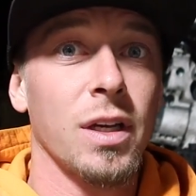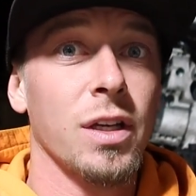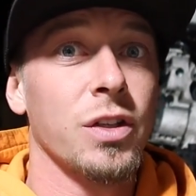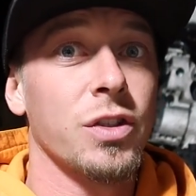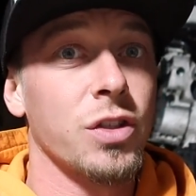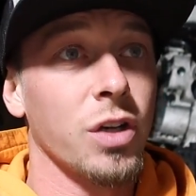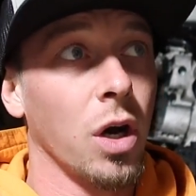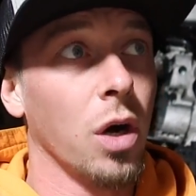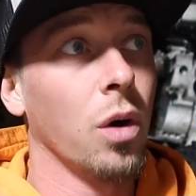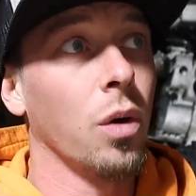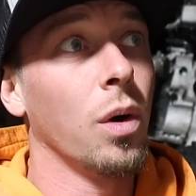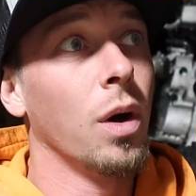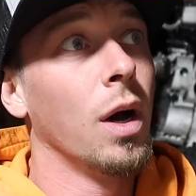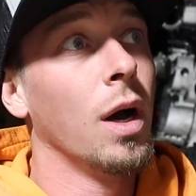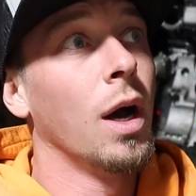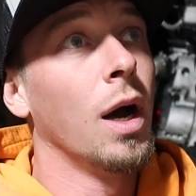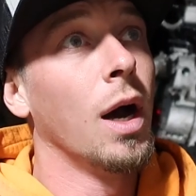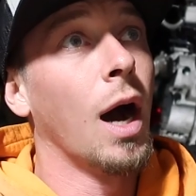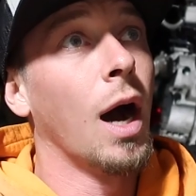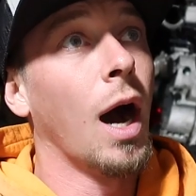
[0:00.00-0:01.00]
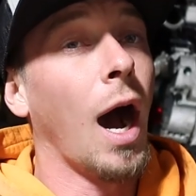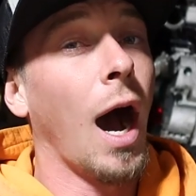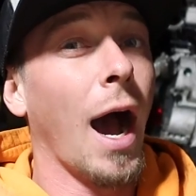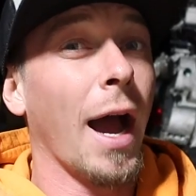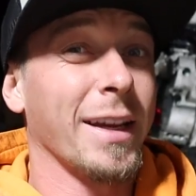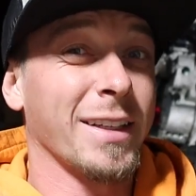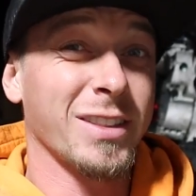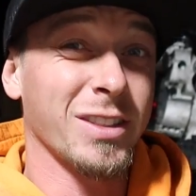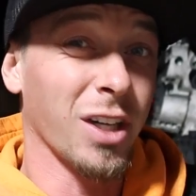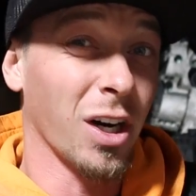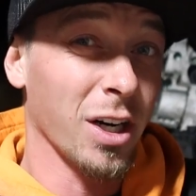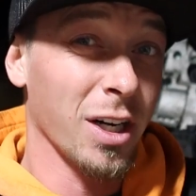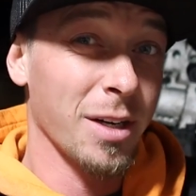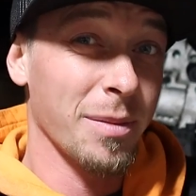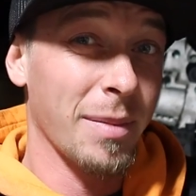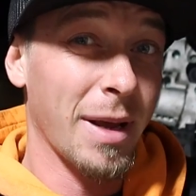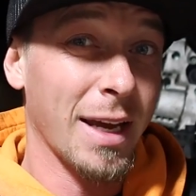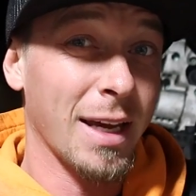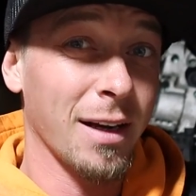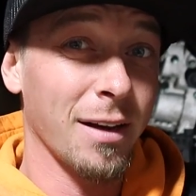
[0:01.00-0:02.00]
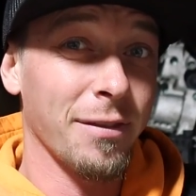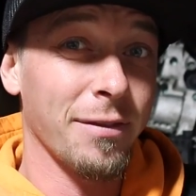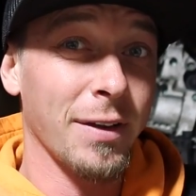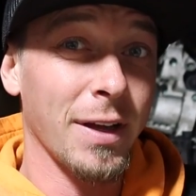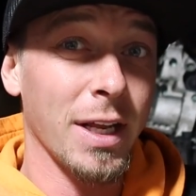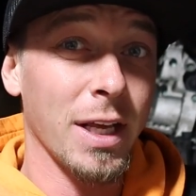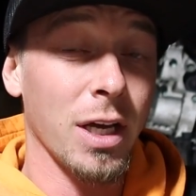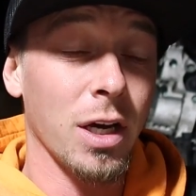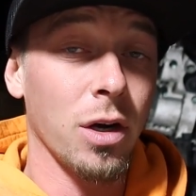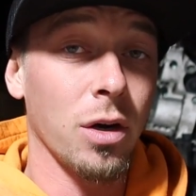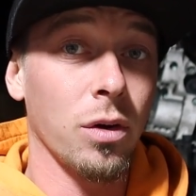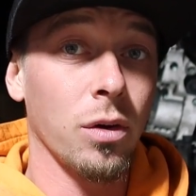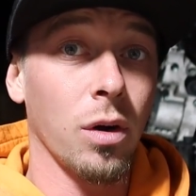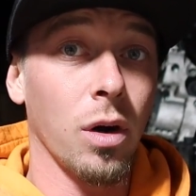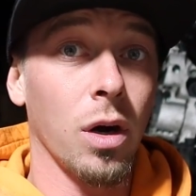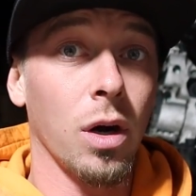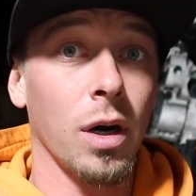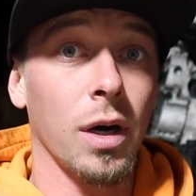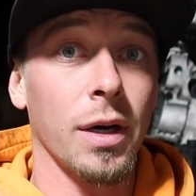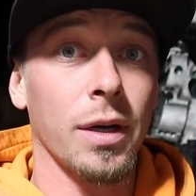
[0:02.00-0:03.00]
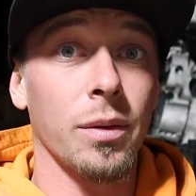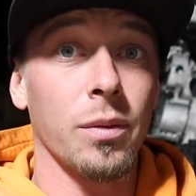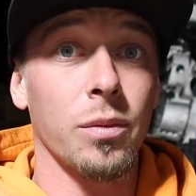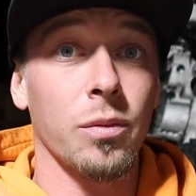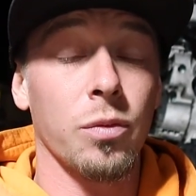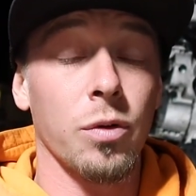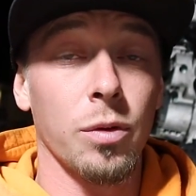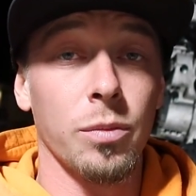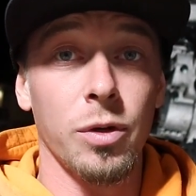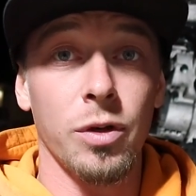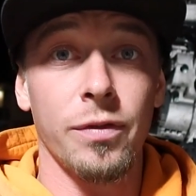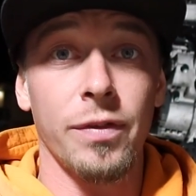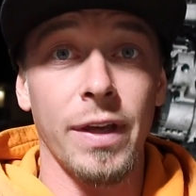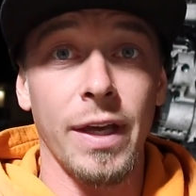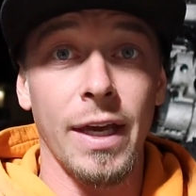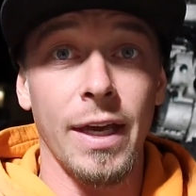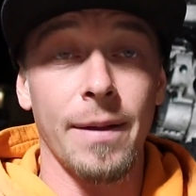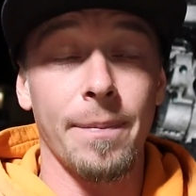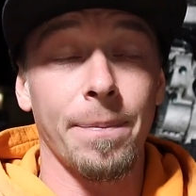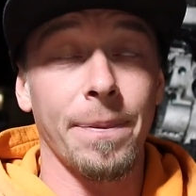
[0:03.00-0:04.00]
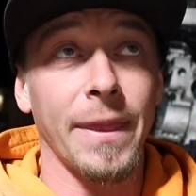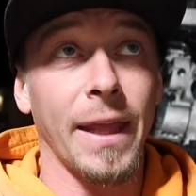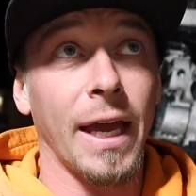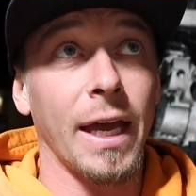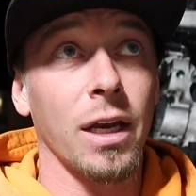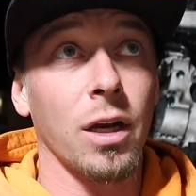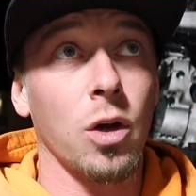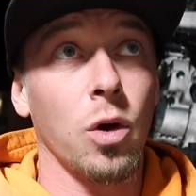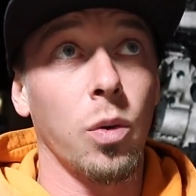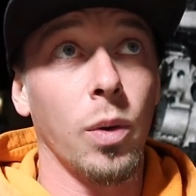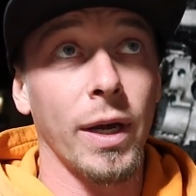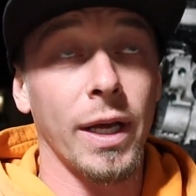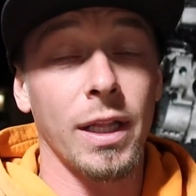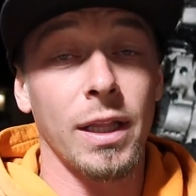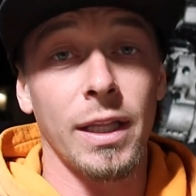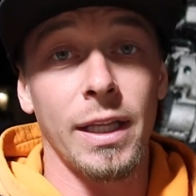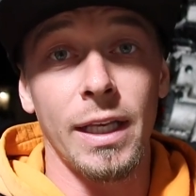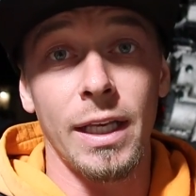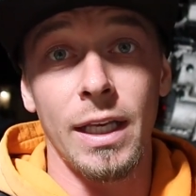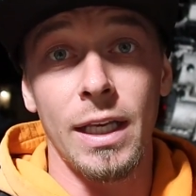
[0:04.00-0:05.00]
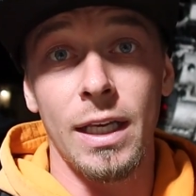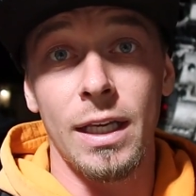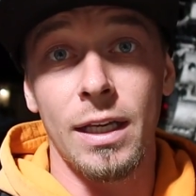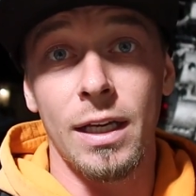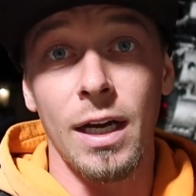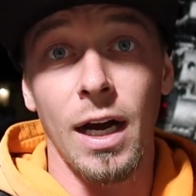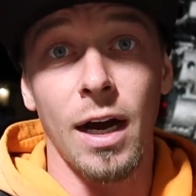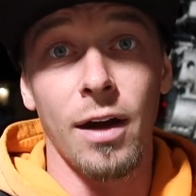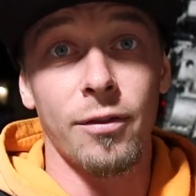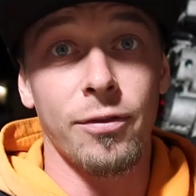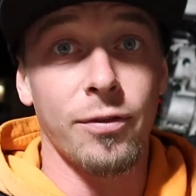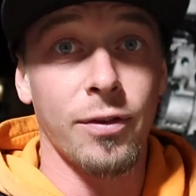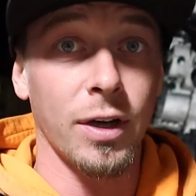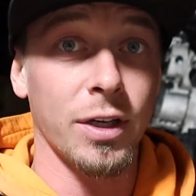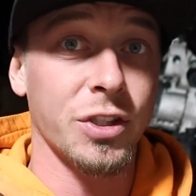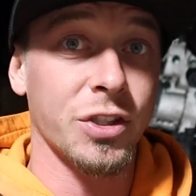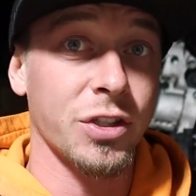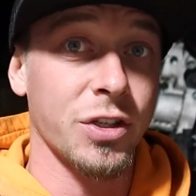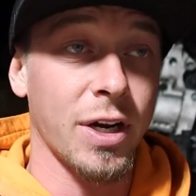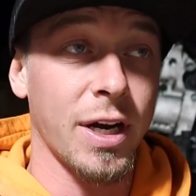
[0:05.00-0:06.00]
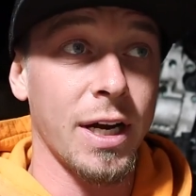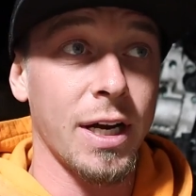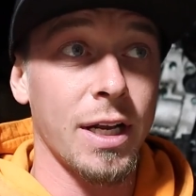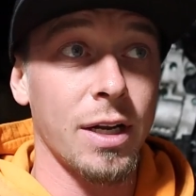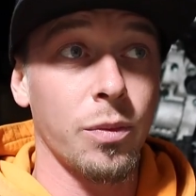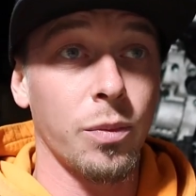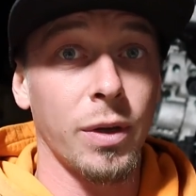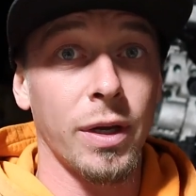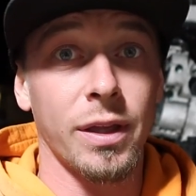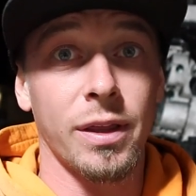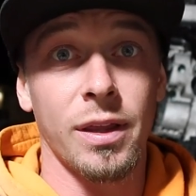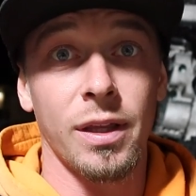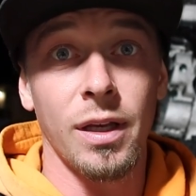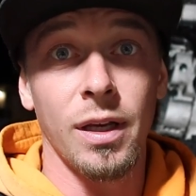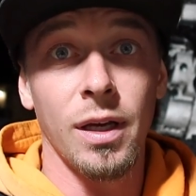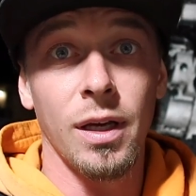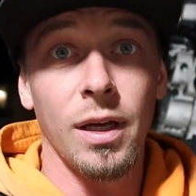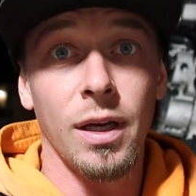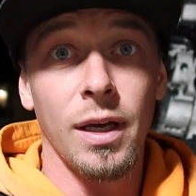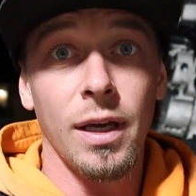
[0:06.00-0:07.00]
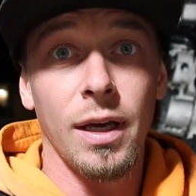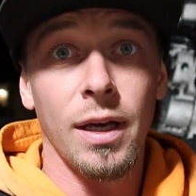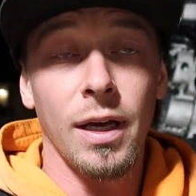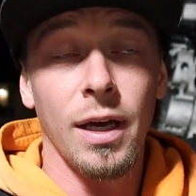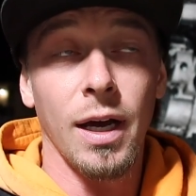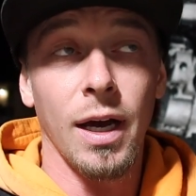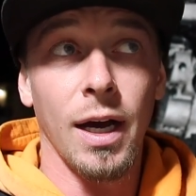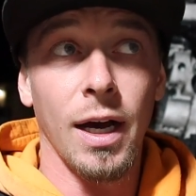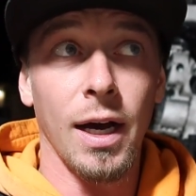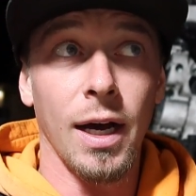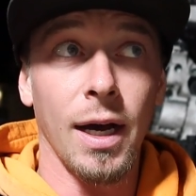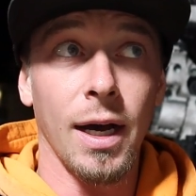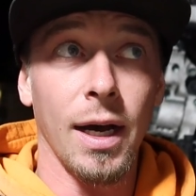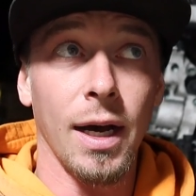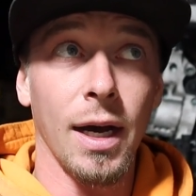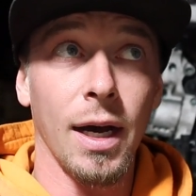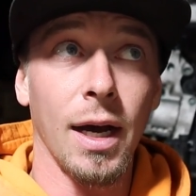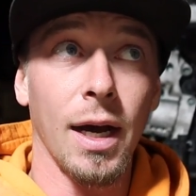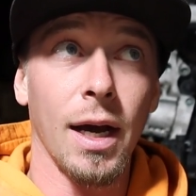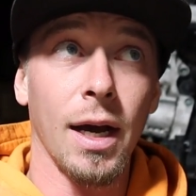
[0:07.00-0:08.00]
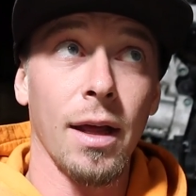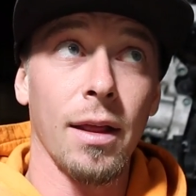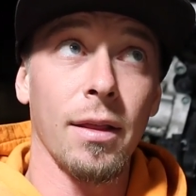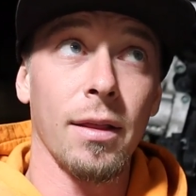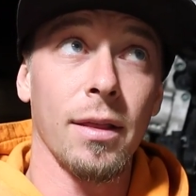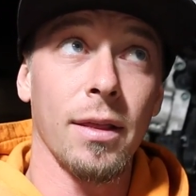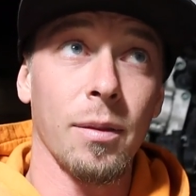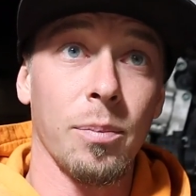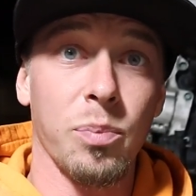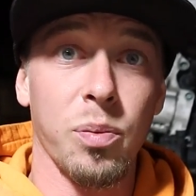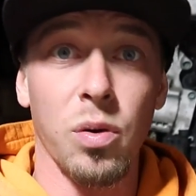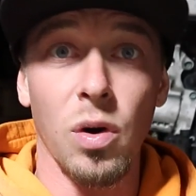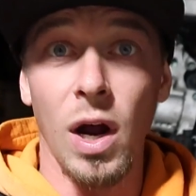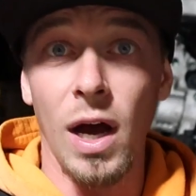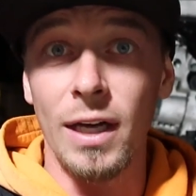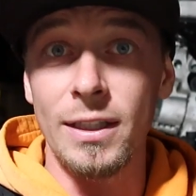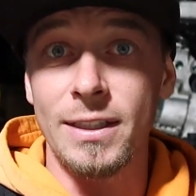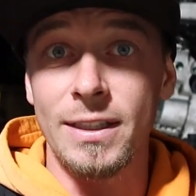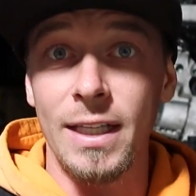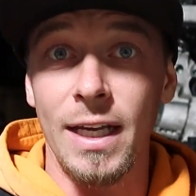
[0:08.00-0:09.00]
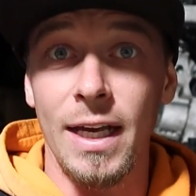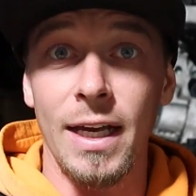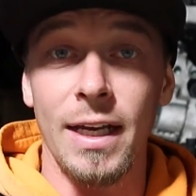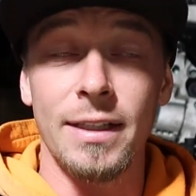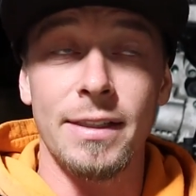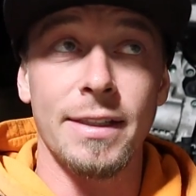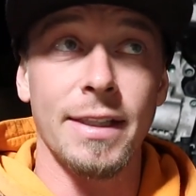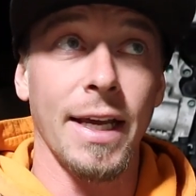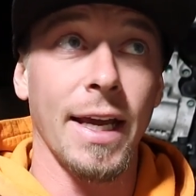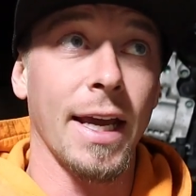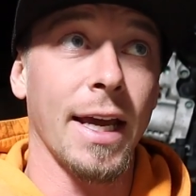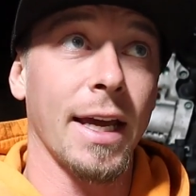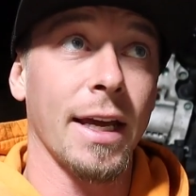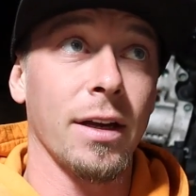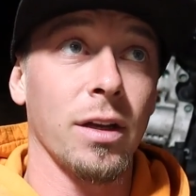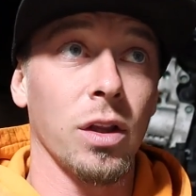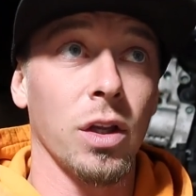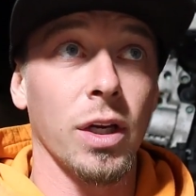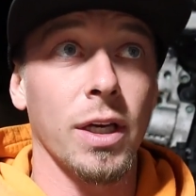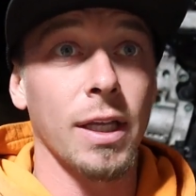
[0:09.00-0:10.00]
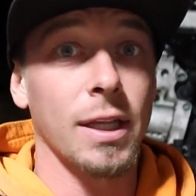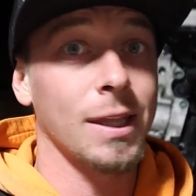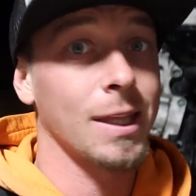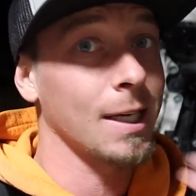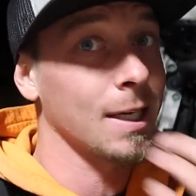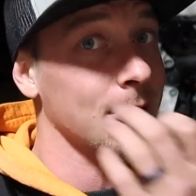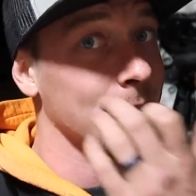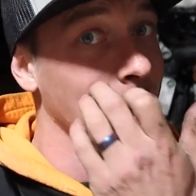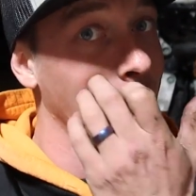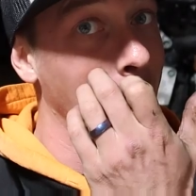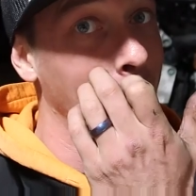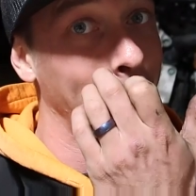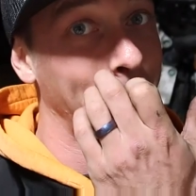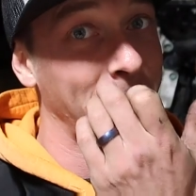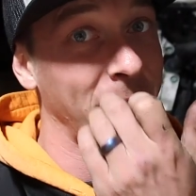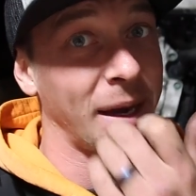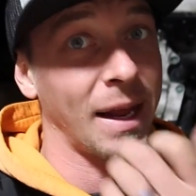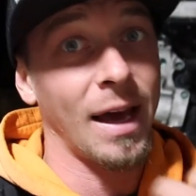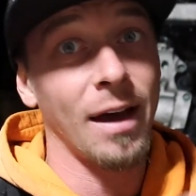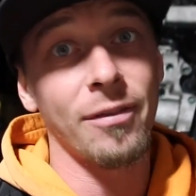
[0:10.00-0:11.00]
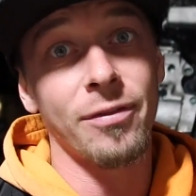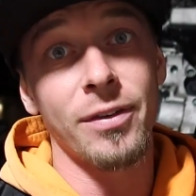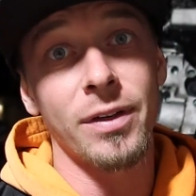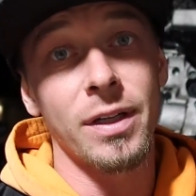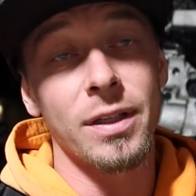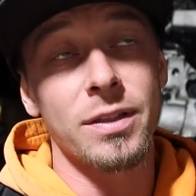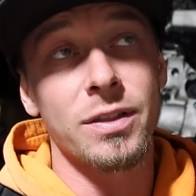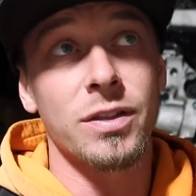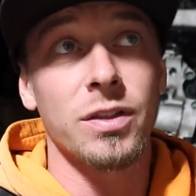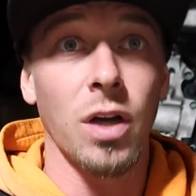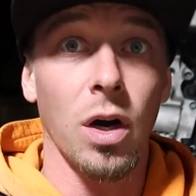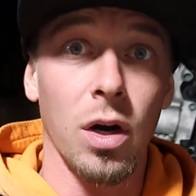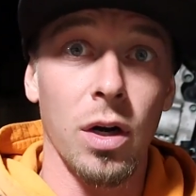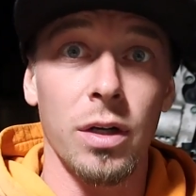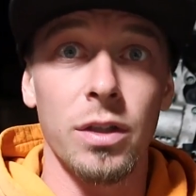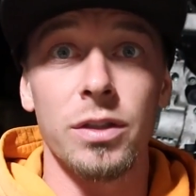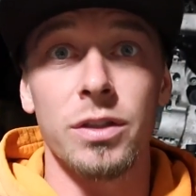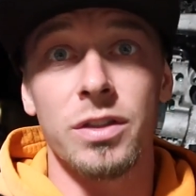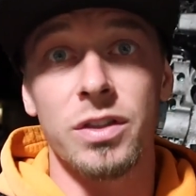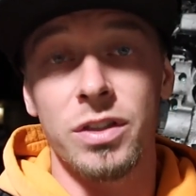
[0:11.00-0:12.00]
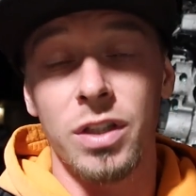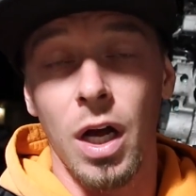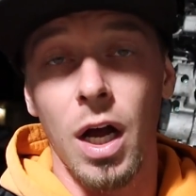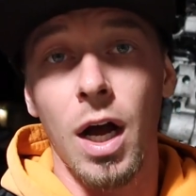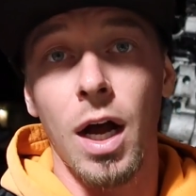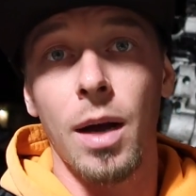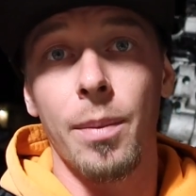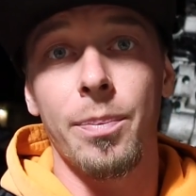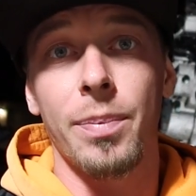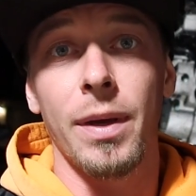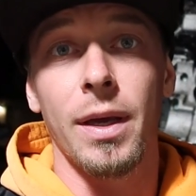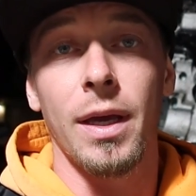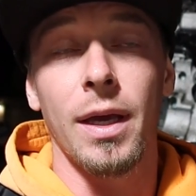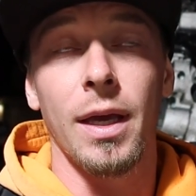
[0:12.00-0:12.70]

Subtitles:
So I started making a video on removing it and quickly got frustrated with the process and looking things up and having to start and stop,